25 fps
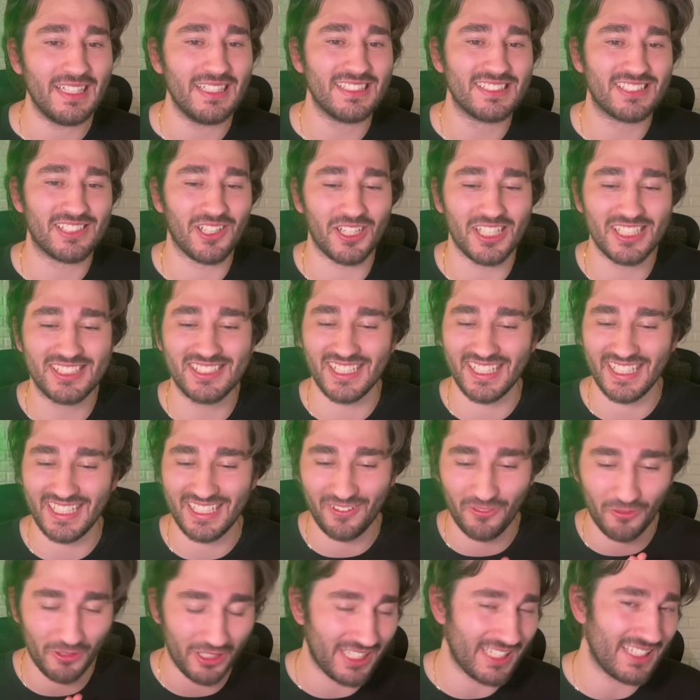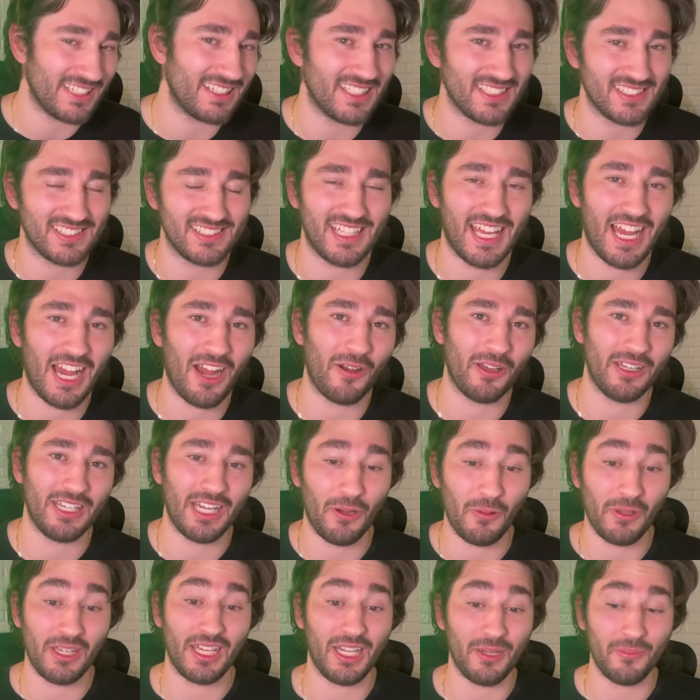So it's like we get this now and now
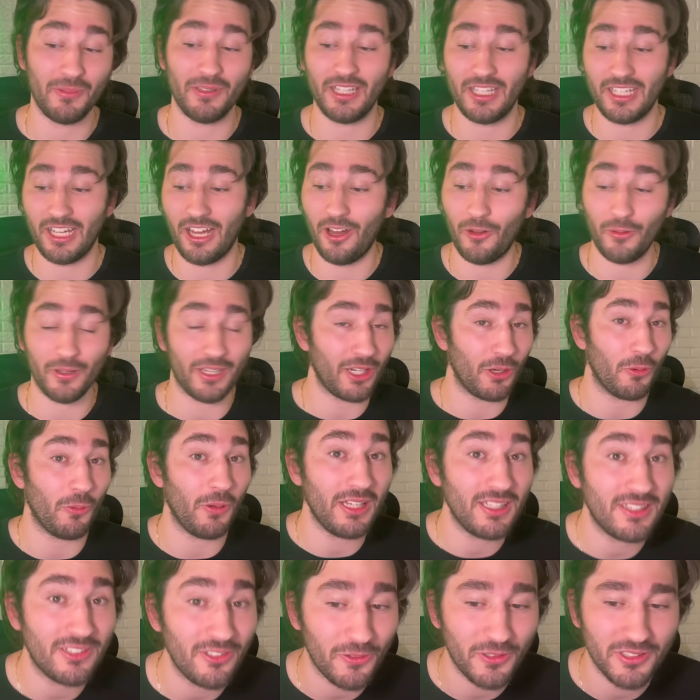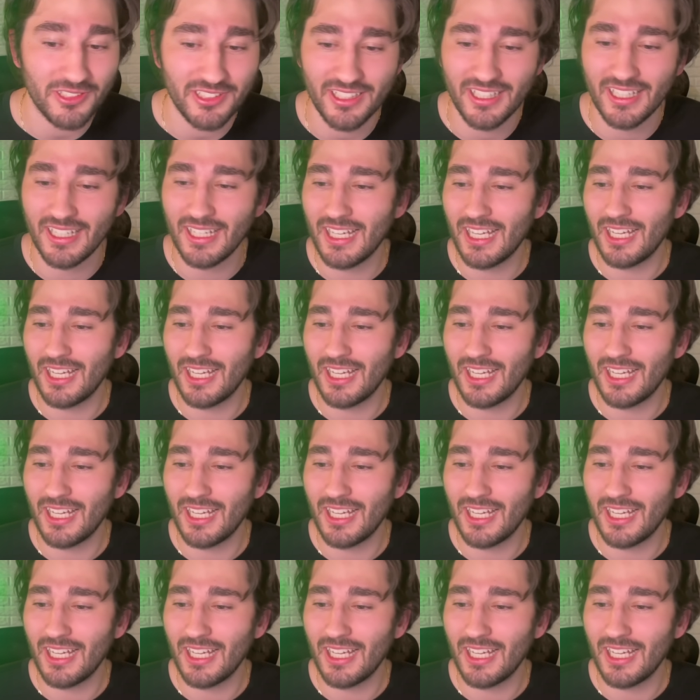we got to be like, oh, we got to wait towards it.